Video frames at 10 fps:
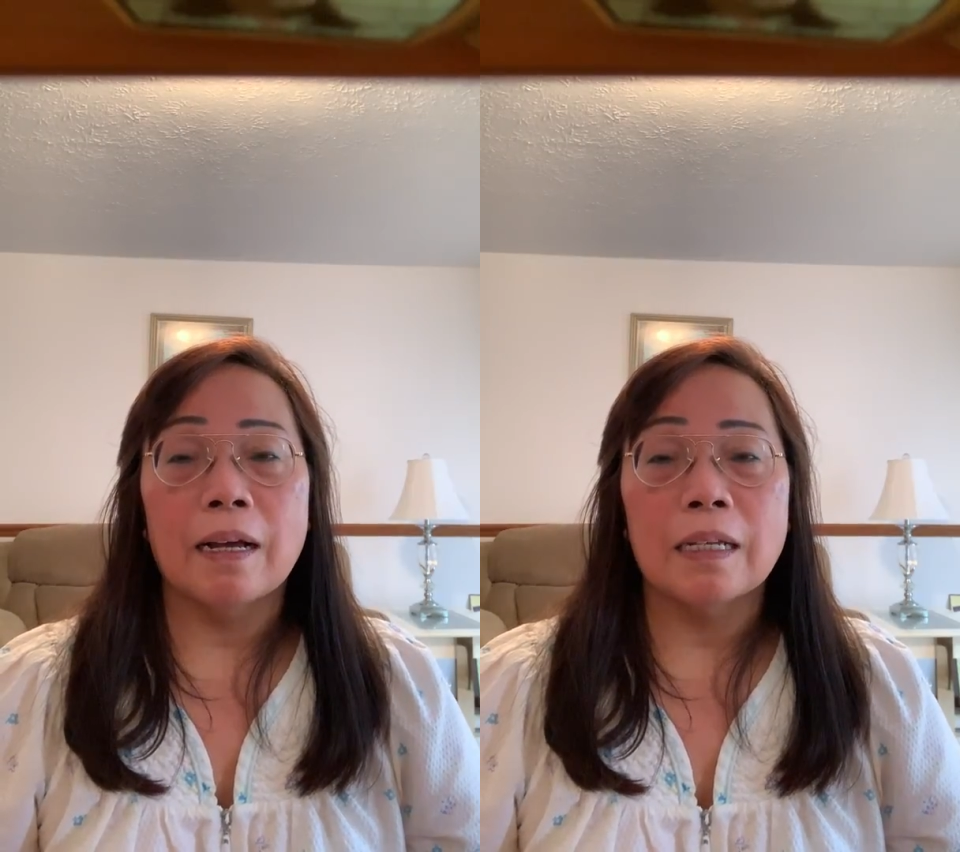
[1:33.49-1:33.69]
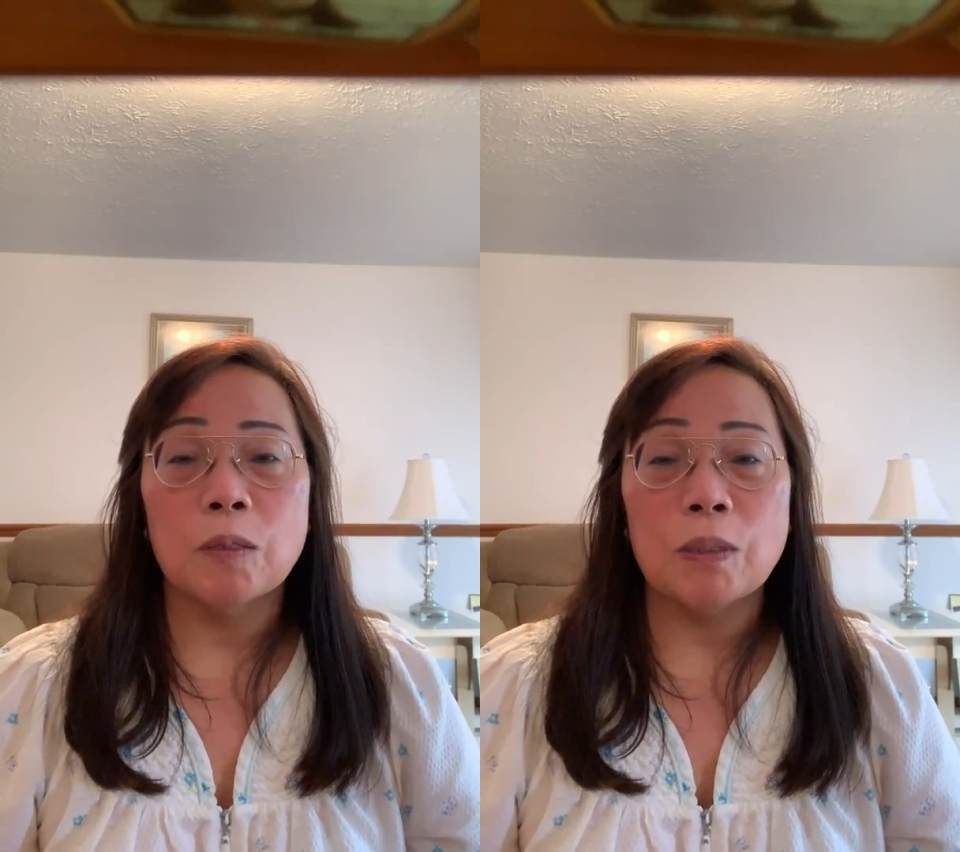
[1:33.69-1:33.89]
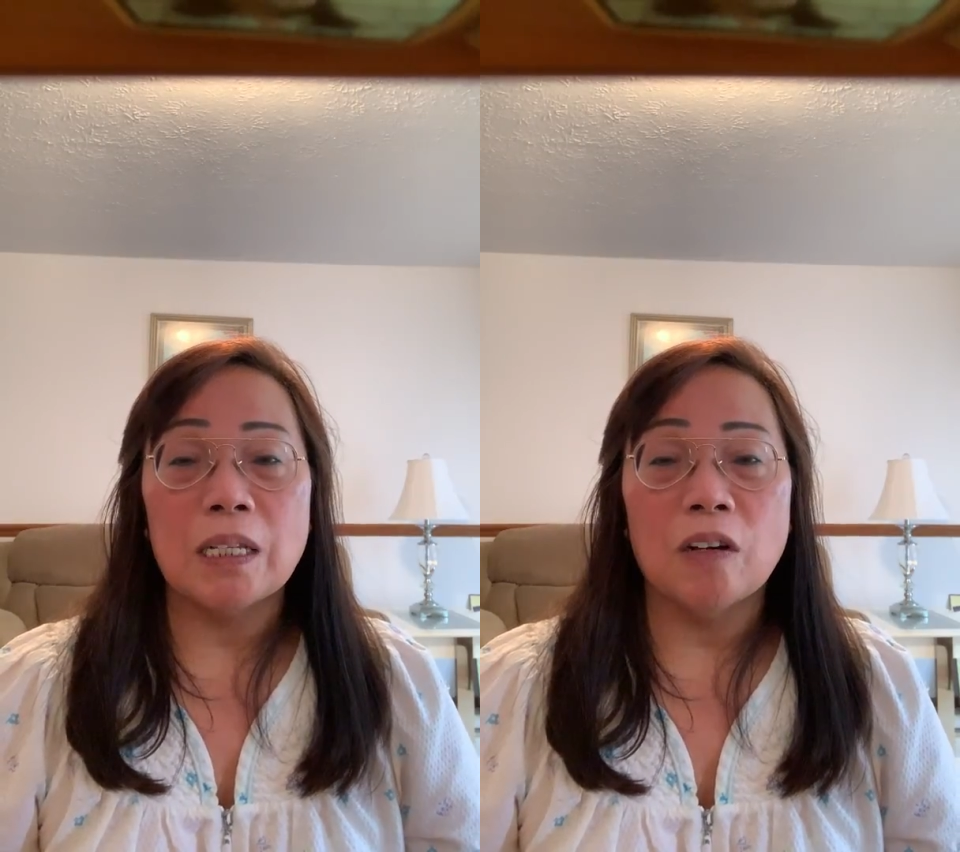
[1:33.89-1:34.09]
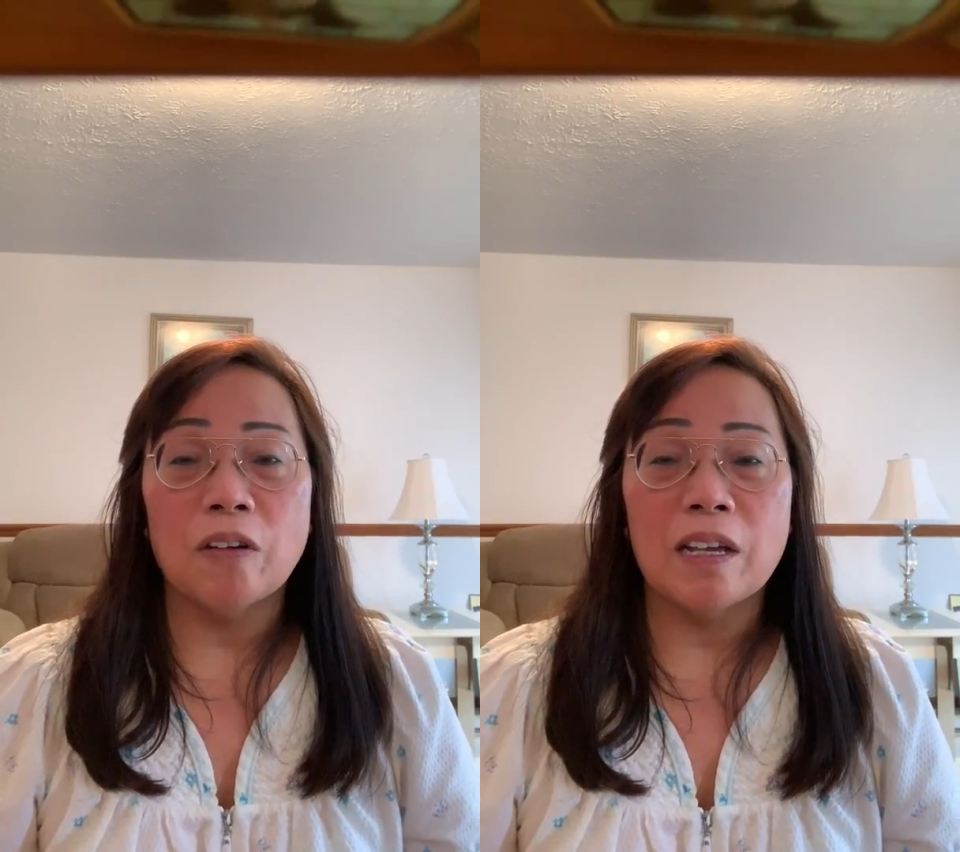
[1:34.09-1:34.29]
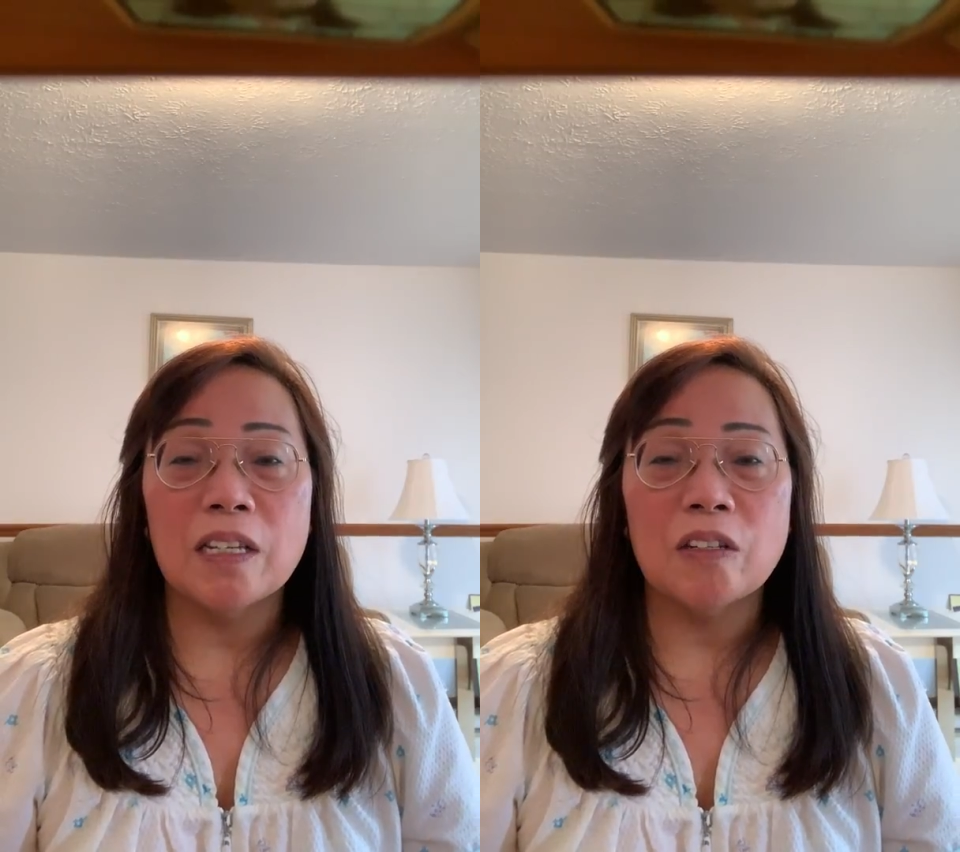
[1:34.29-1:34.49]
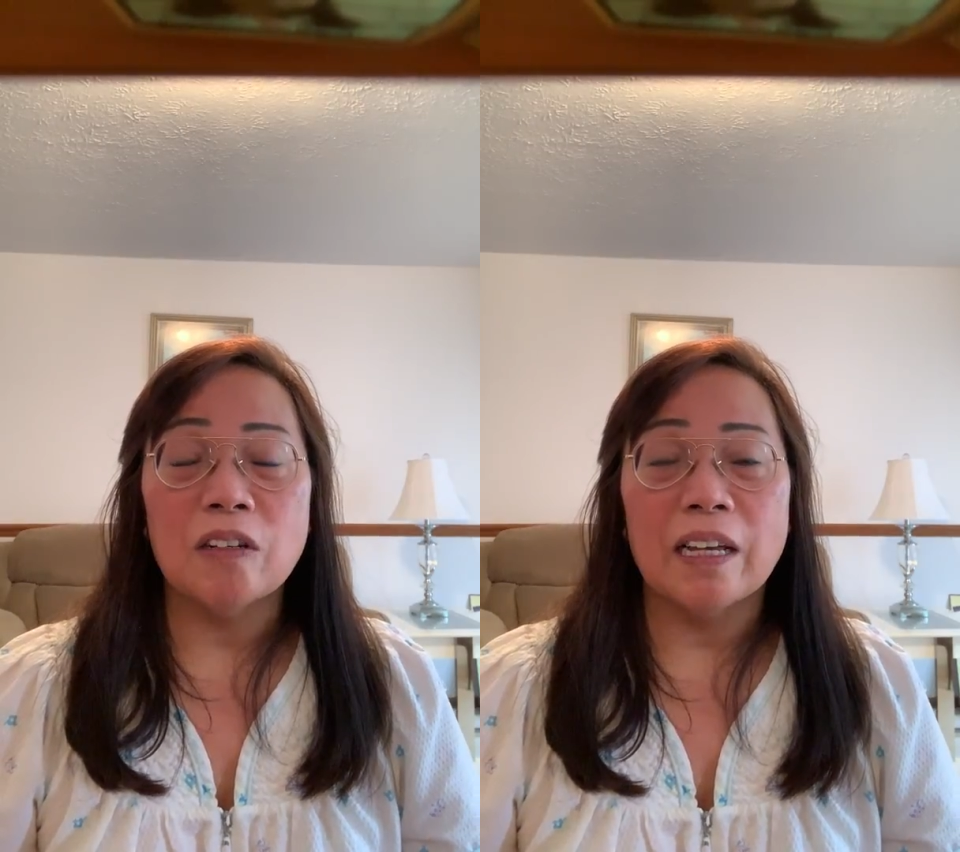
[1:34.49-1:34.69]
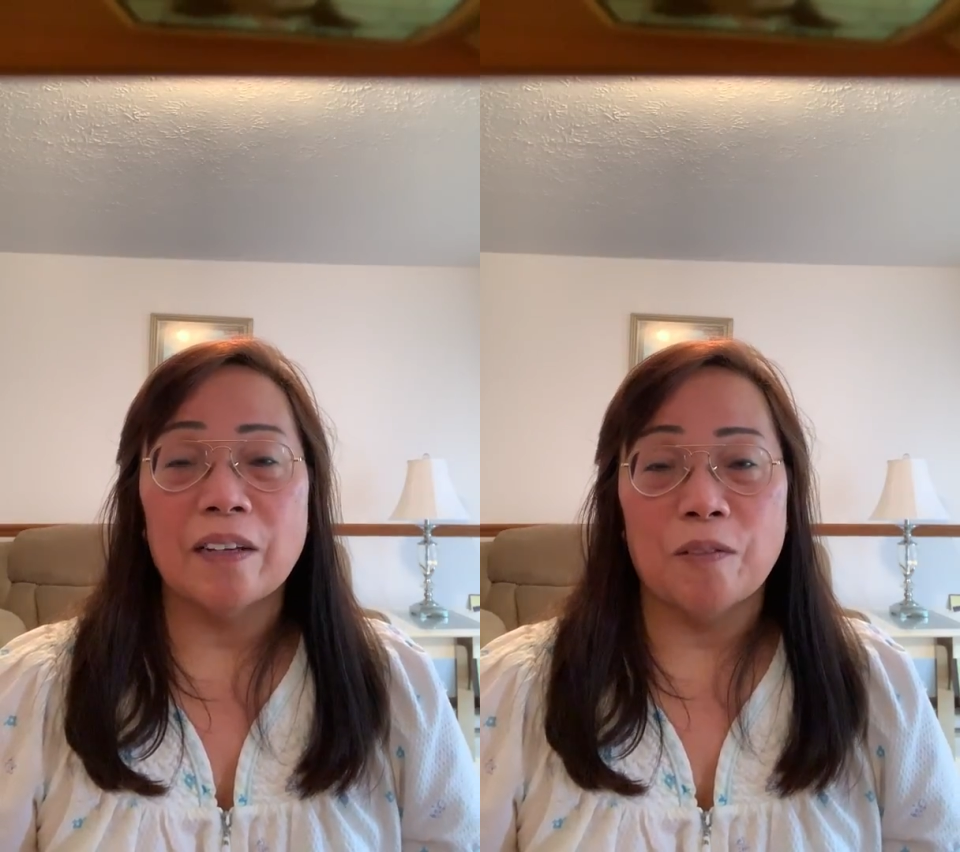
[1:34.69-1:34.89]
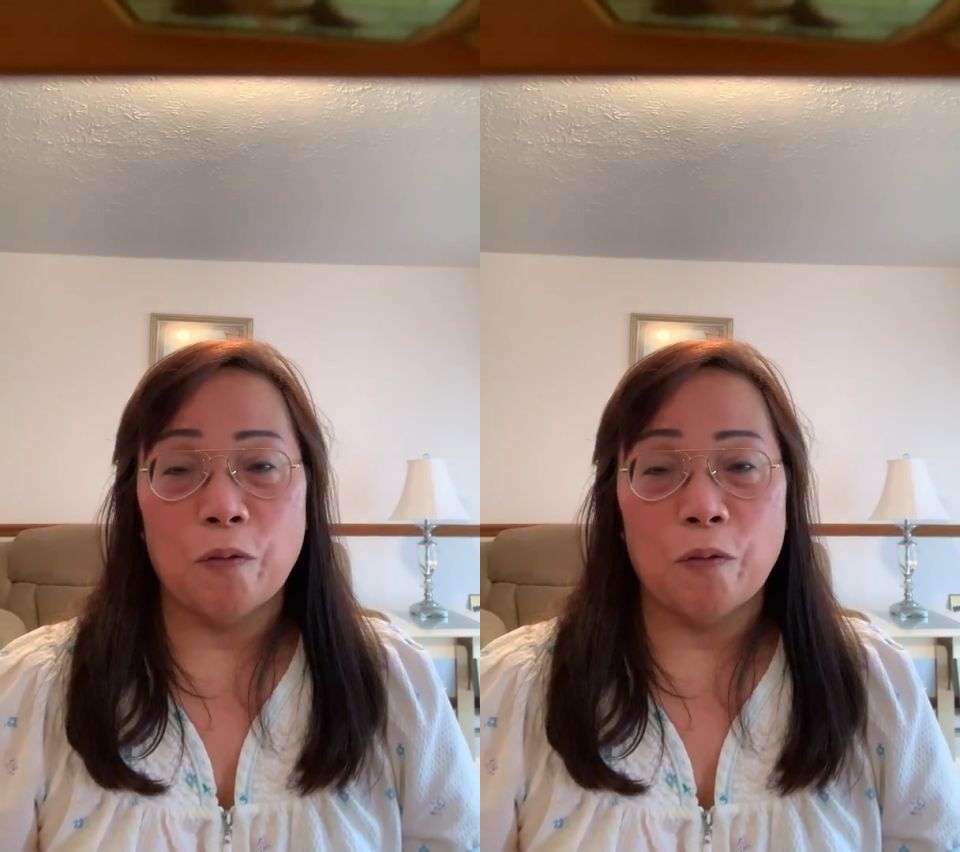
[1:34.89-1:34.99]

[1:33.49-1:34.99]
special occasion like